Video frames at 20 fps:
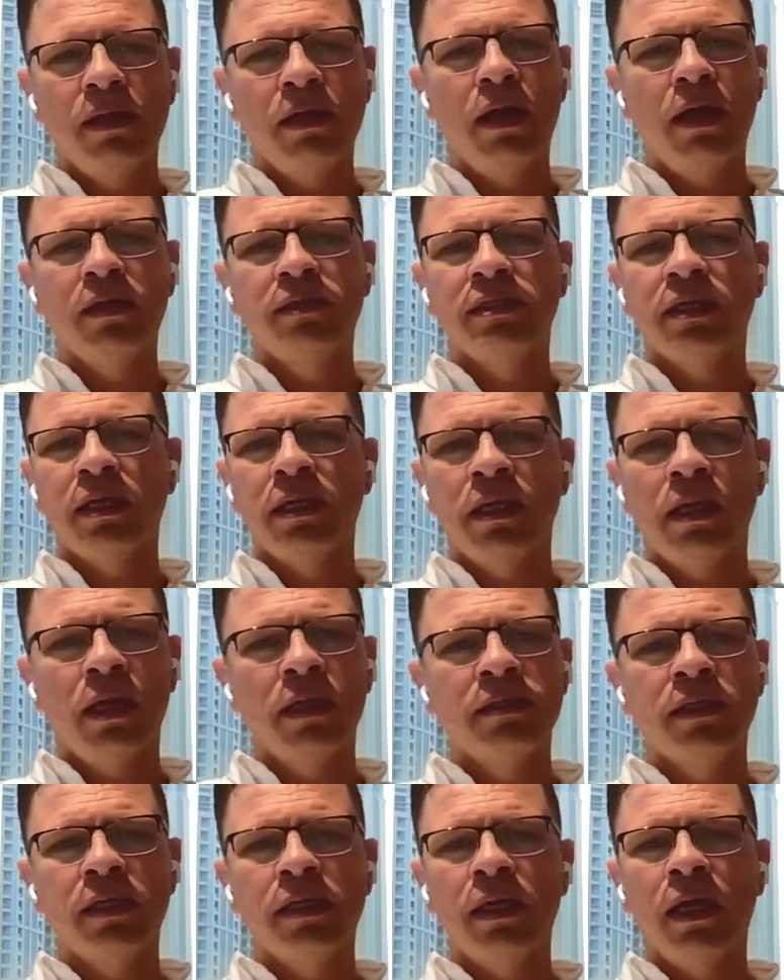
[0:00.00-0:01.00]
Lots and
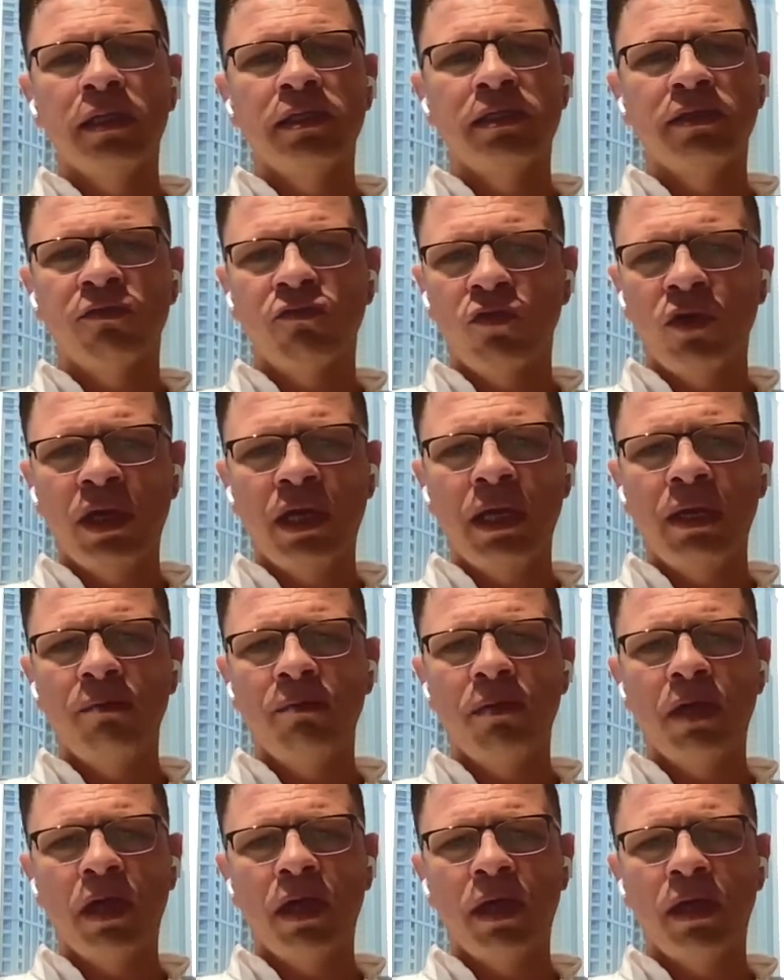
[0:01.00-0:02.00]
lots and lots of
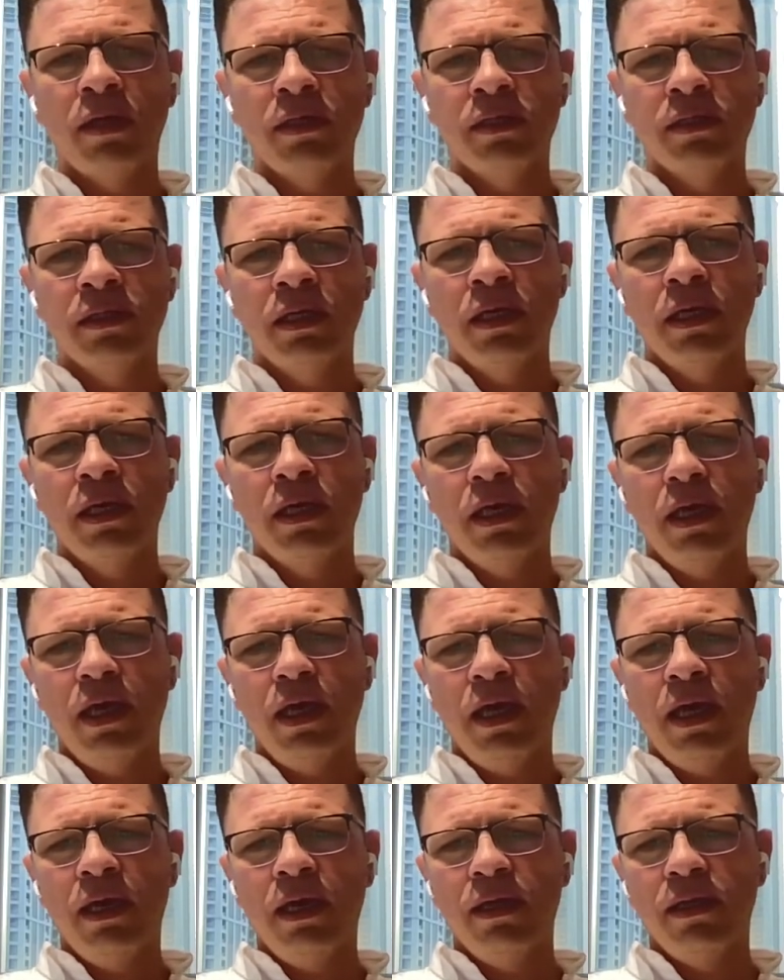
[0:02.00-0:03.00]
reading because
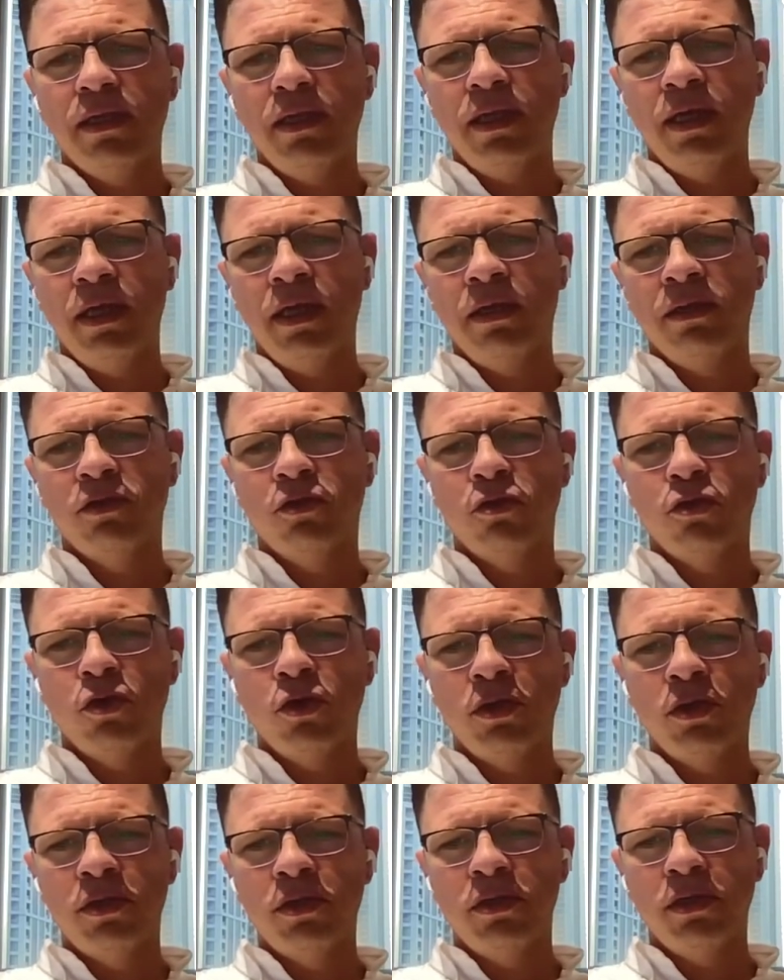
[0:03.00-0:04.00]
it
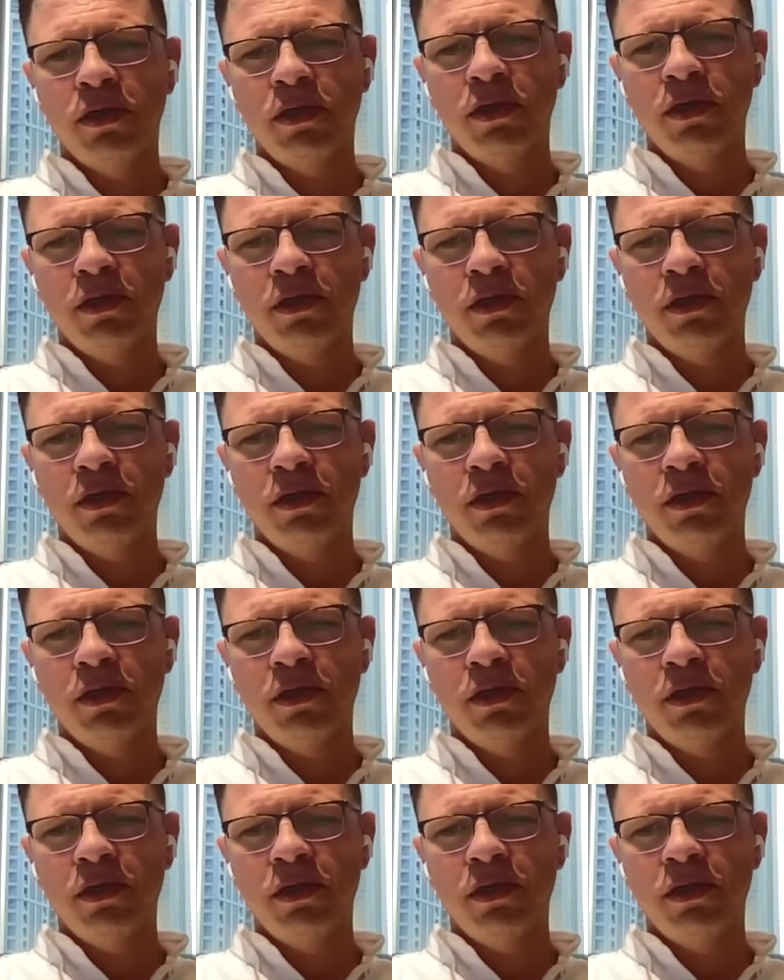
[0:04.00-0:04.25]
could